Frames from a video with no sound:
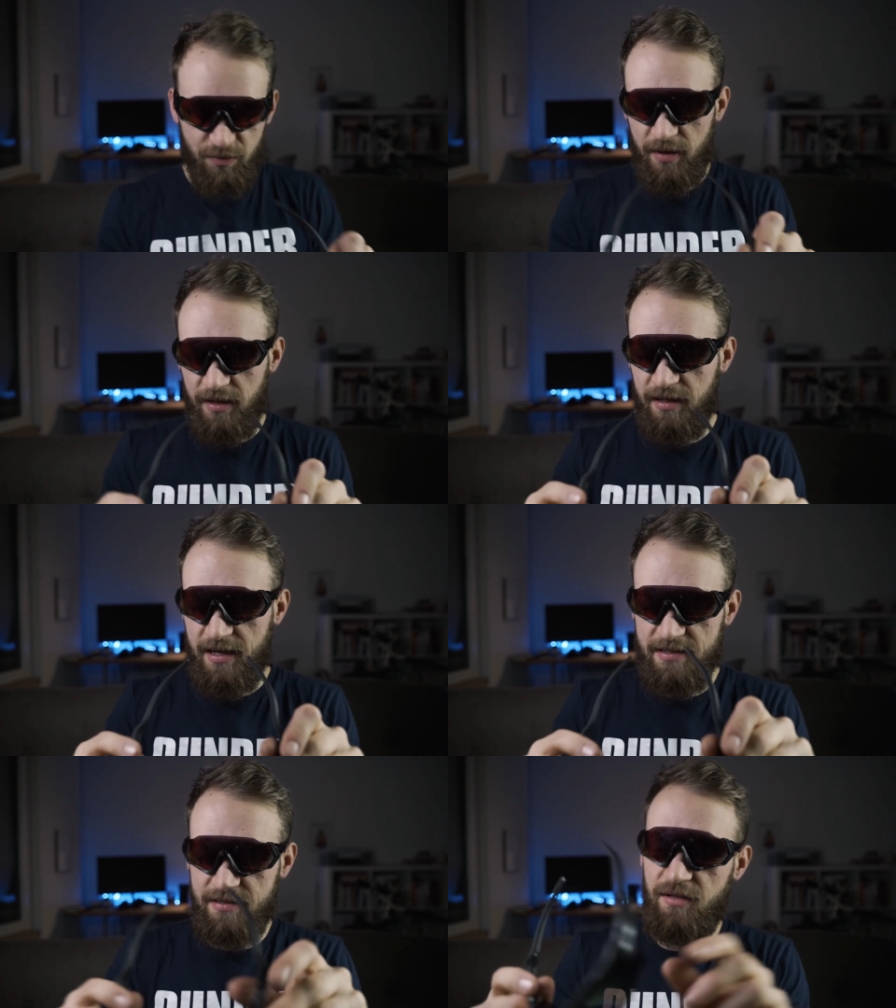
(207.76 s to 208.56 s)
well
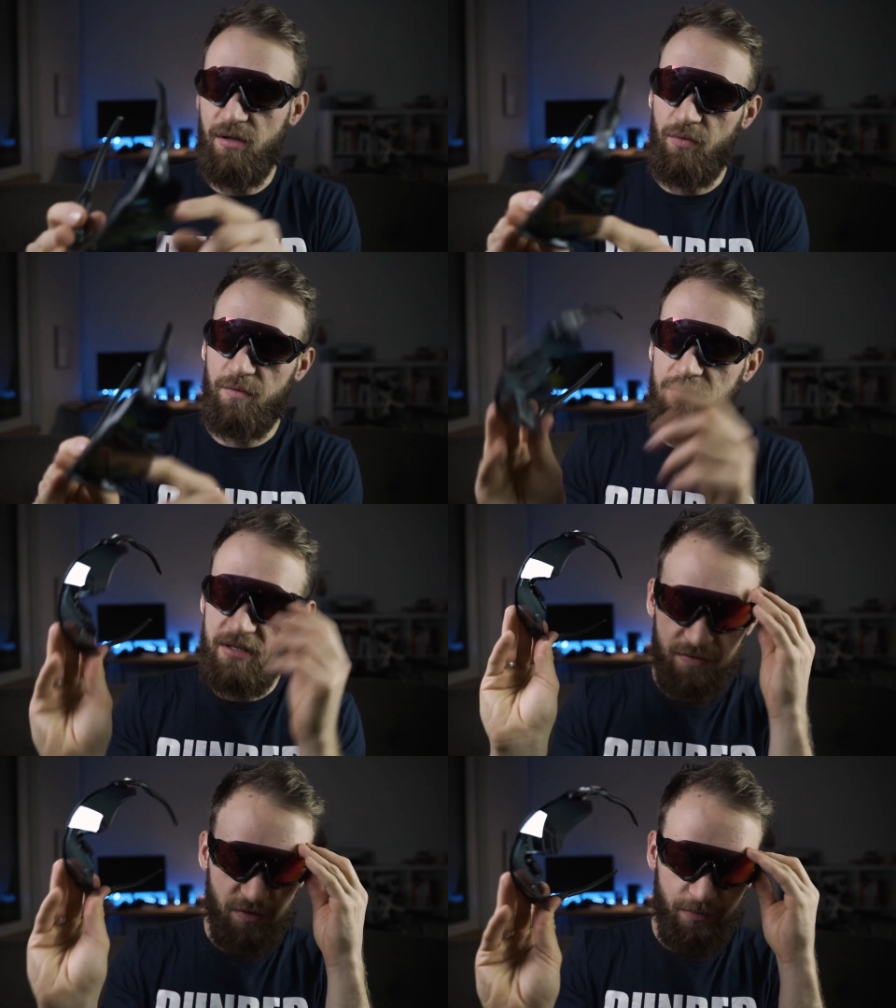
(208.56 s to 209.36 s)
as the nose
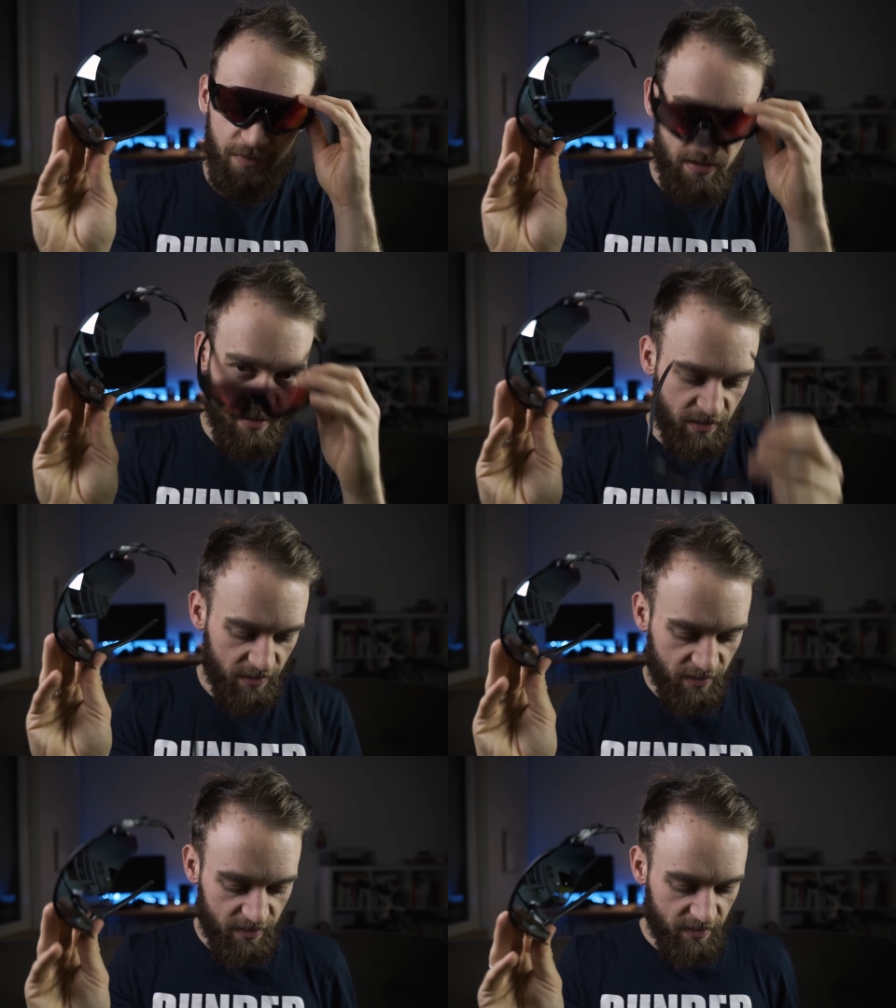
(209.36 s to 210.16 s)
piece from the